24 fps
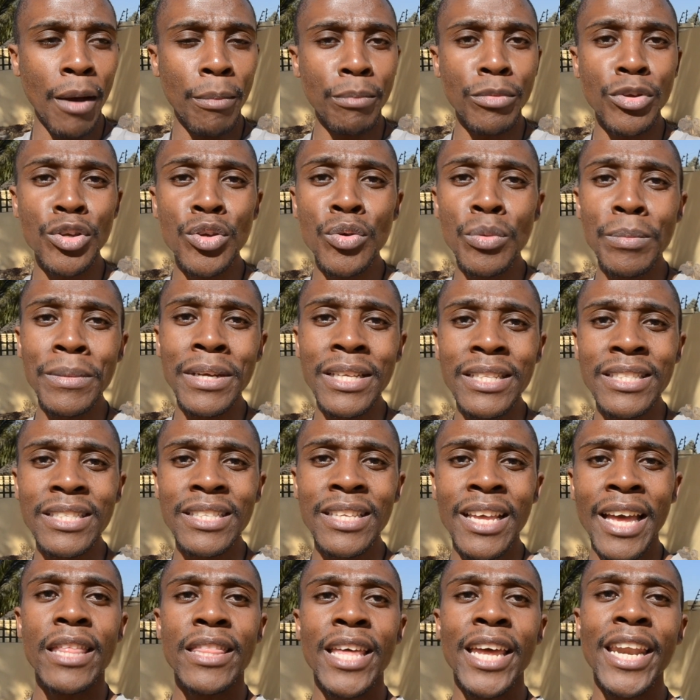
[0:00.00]
humans
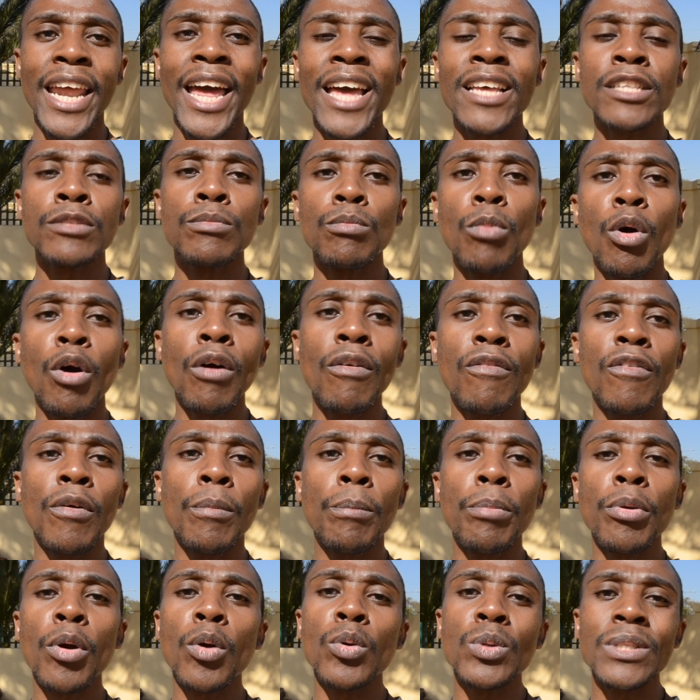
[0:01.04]
that has more of a
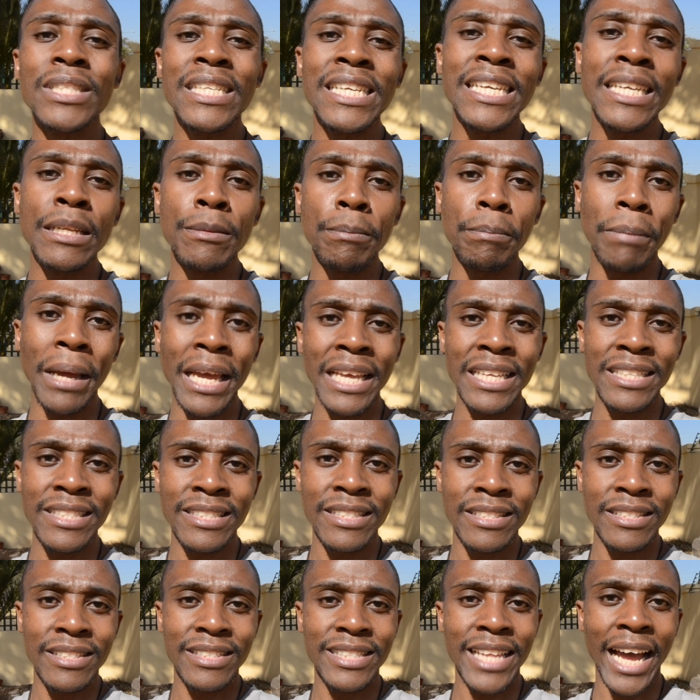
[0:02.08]
protein
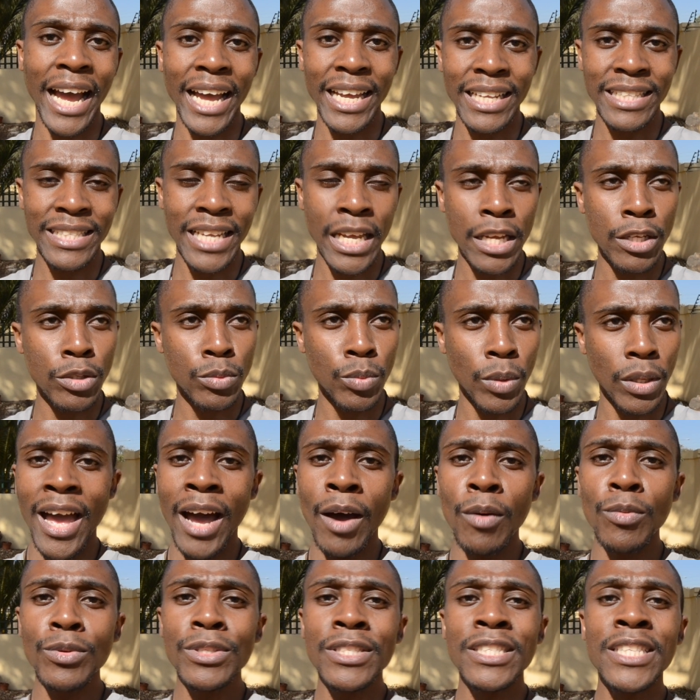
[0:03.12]
based diet as well. I
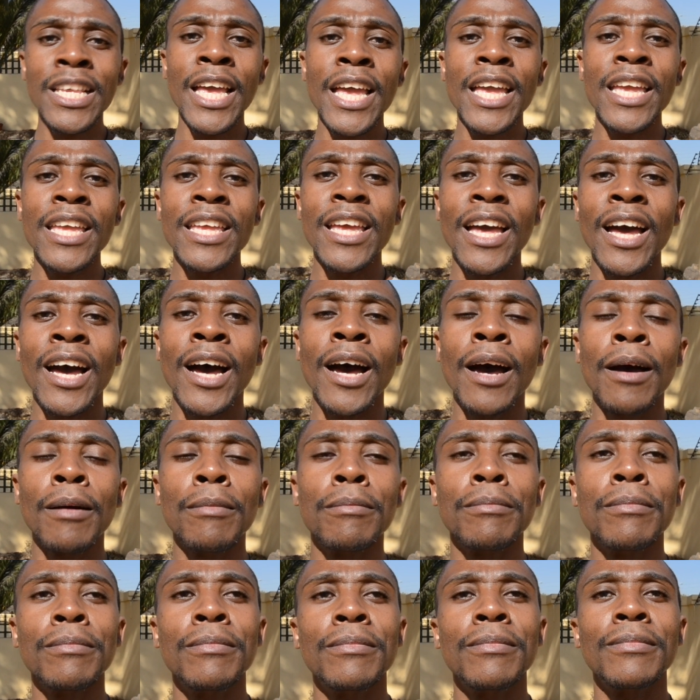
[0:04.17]
would say
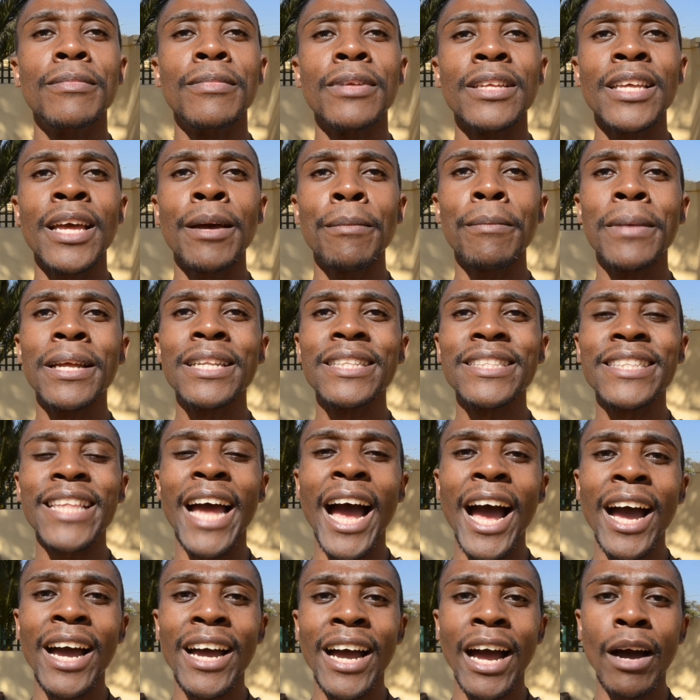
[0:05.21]
yeah man,
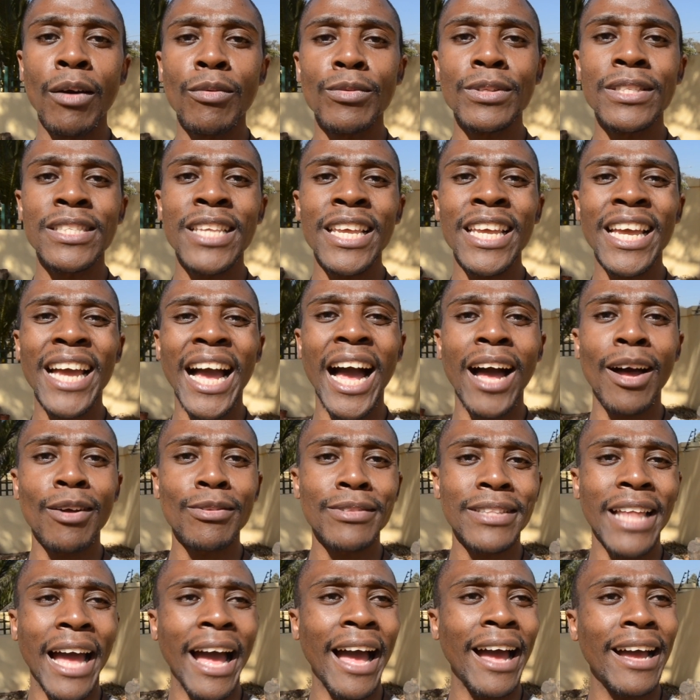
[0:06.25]
dung, I would say cow
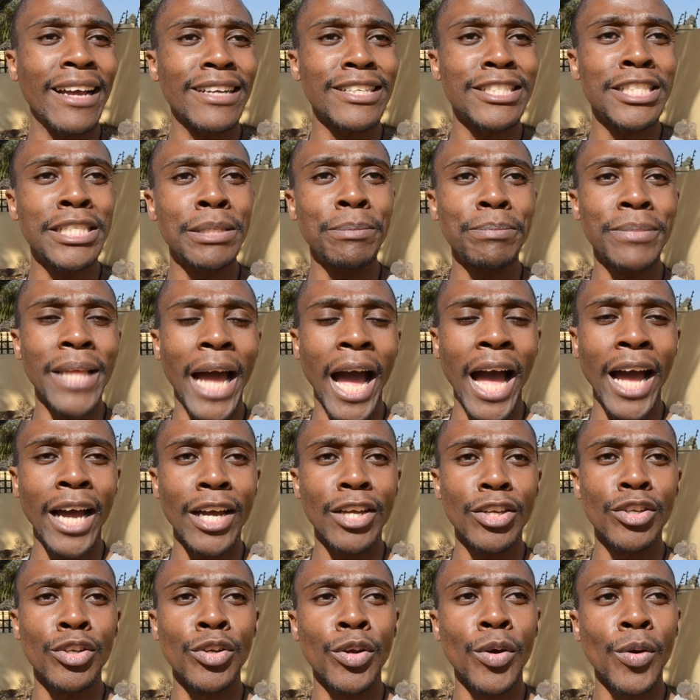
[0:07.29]
dung, sheep dung,
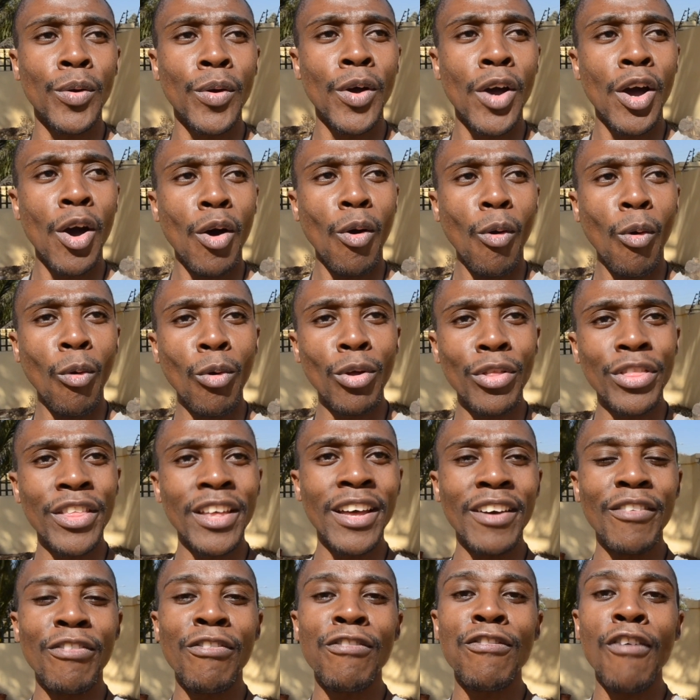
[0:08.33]
you know, all
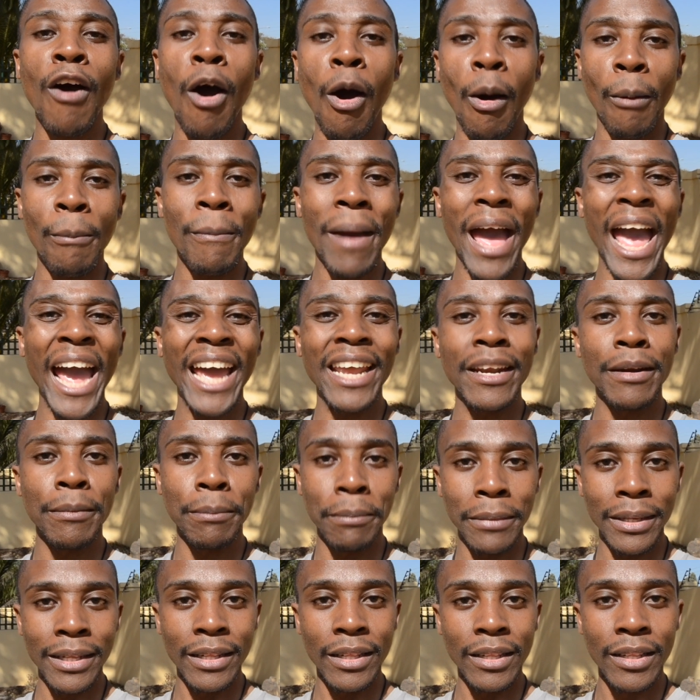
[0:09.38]
the farm
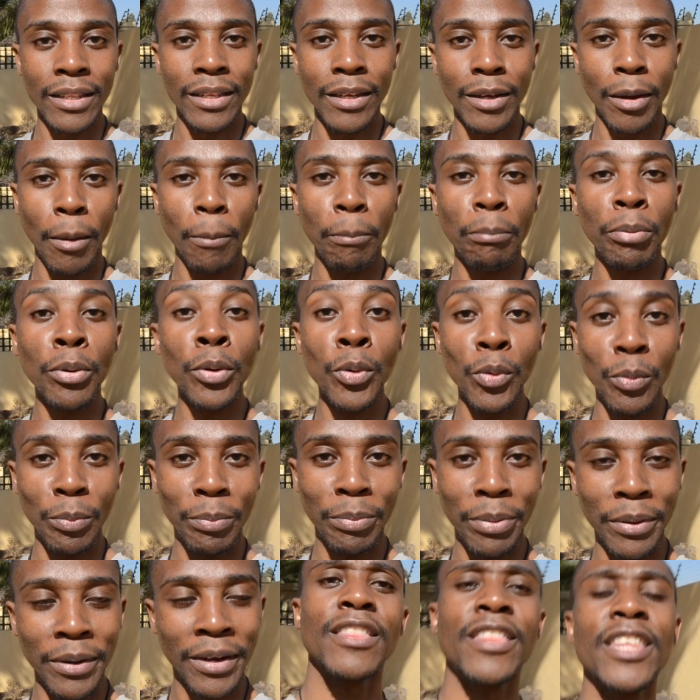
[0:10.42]
animal
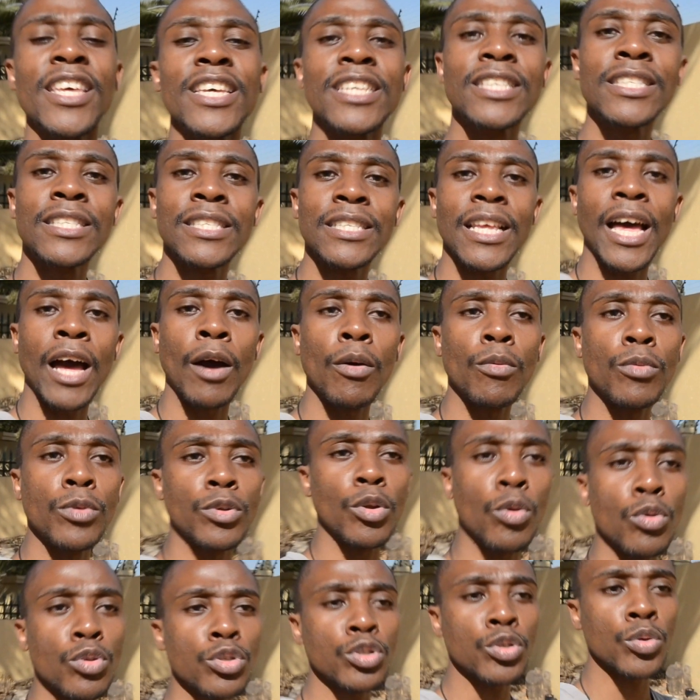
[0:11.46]
poop. This I would
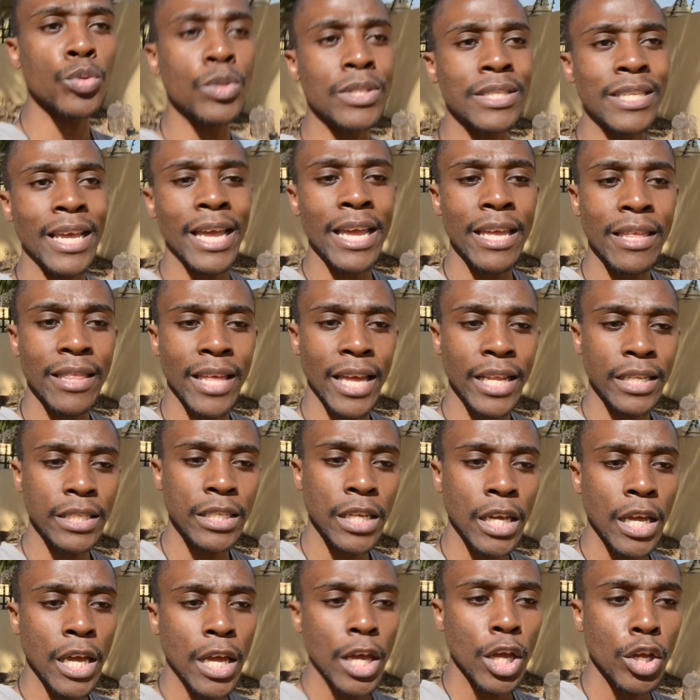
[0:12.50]
also say that,
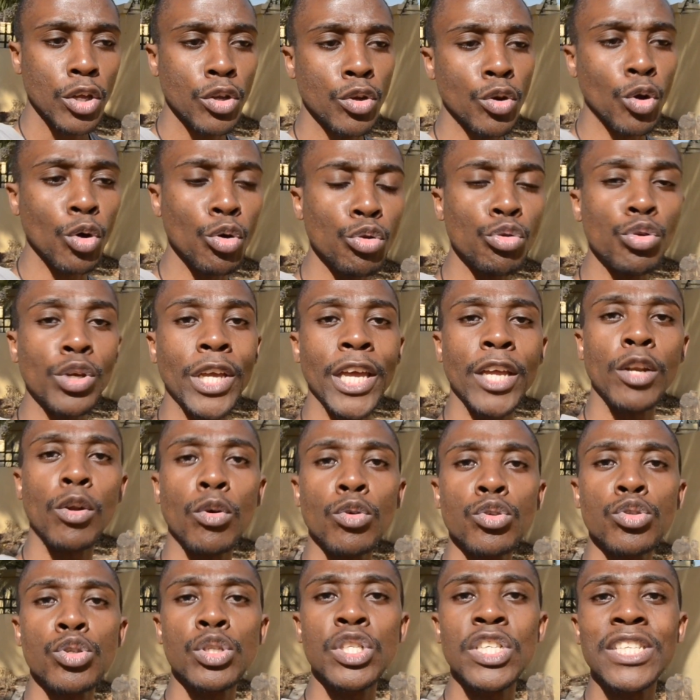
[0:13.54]
you know, you can
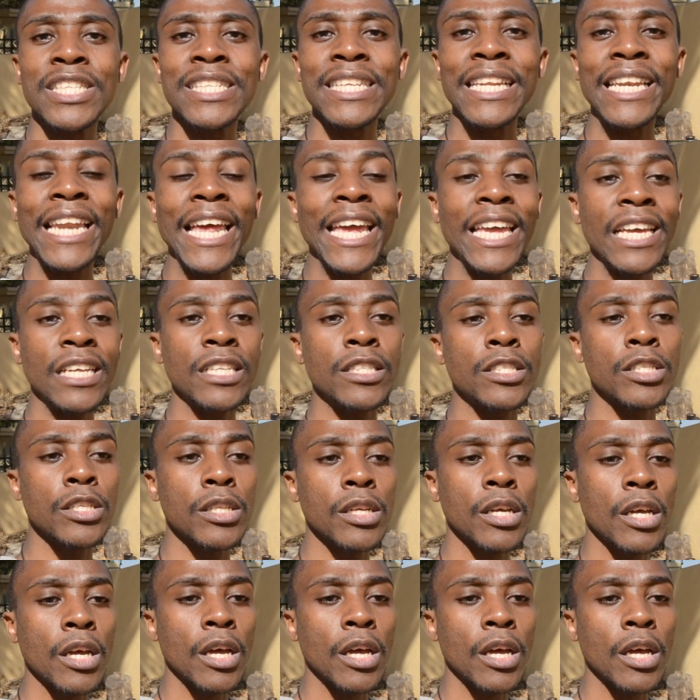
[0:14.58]
also just lay it